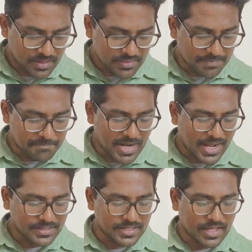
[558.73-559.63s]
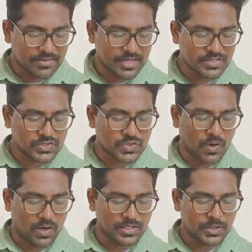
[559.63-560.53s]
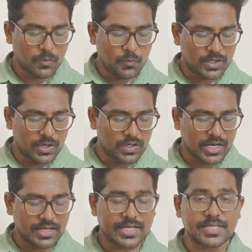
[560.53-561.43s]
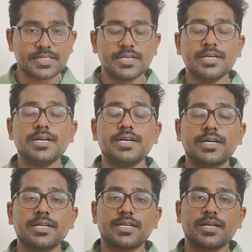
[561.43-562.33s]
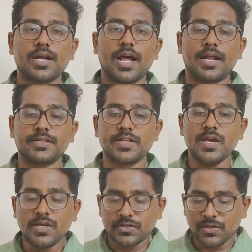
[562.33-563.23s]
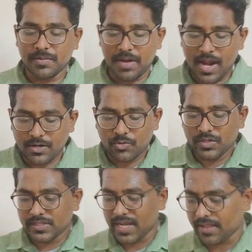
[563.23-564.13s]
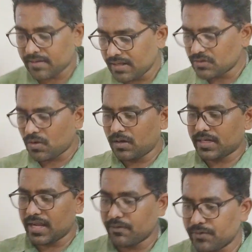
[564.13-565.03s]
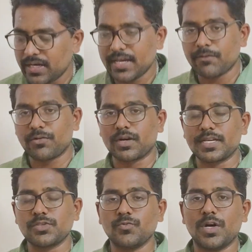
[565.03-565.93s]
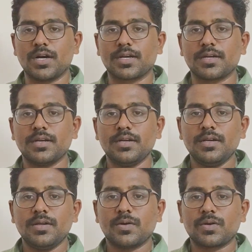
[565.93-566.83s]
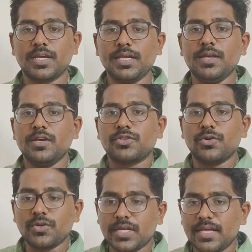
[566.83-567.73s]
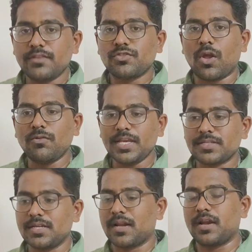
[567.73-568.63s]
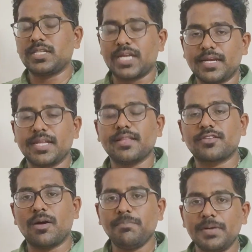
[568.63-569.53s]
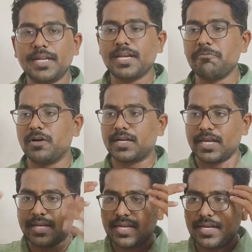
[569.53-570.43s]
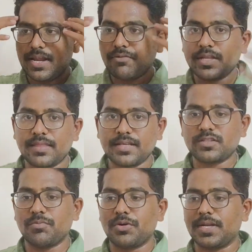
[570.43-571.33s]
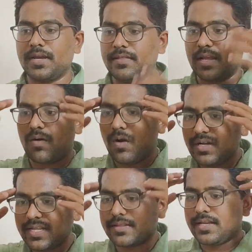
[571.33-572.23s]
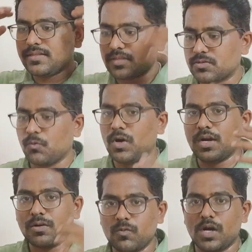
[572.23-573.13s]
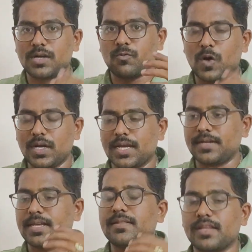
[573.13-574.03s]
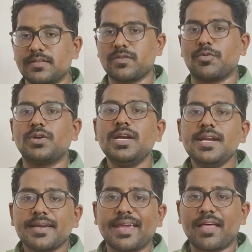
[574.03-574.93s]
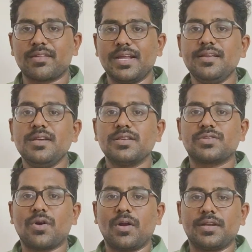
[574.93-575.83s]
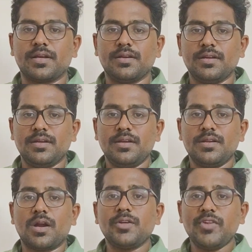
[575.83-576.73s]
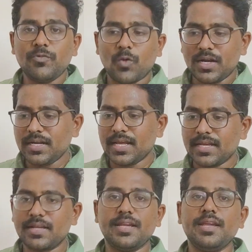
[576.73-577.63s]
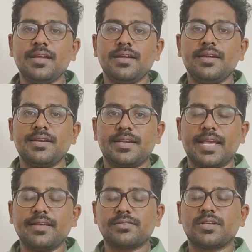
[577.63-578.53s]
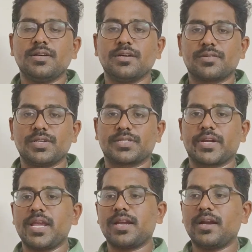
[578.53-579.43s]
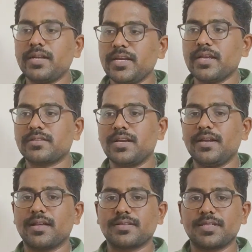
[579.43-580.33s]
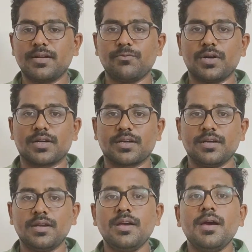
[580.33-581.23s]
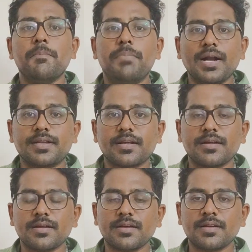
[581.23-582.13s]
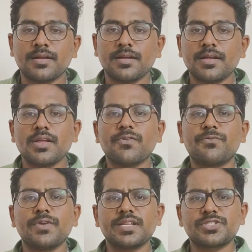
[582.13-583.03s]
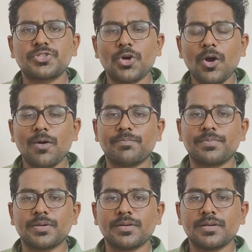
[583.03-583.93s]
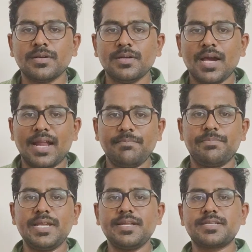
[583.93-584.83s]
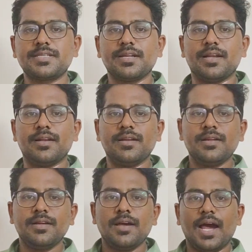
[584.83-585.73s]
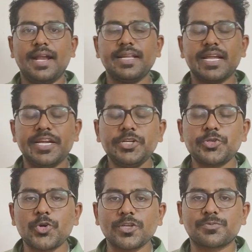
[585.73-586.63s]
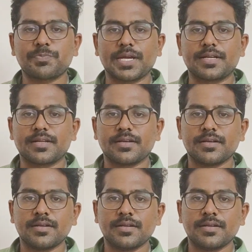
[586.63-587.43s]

the man gathering salt would look at his hurt hands. So the man who is gathering salt every day for his work, okay, so he is always in a rush and he is completely working. He never thinks about anything. All he thinks is work, work, work, and he thinks about gathering salt. Not even one day he takes rest. He continuously does that work. But if we stop and be still and introspect,